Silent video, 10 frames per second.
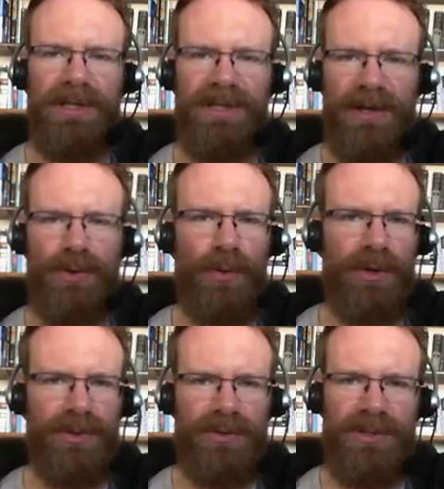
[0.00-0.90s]
in sexual
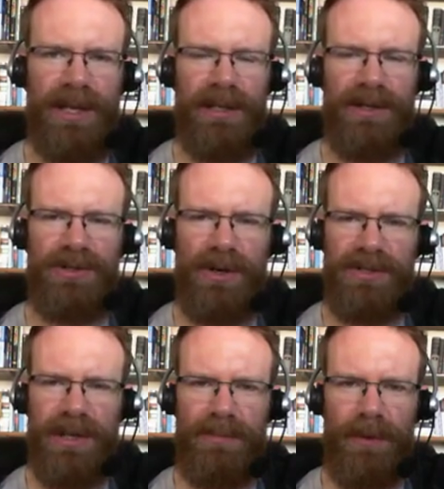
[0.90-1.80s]
rituals at
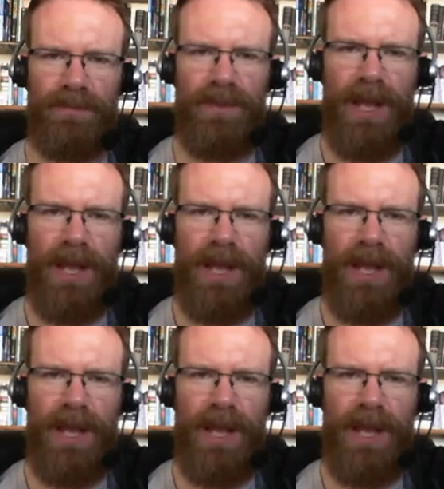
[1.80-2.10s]
Ishtar's temple.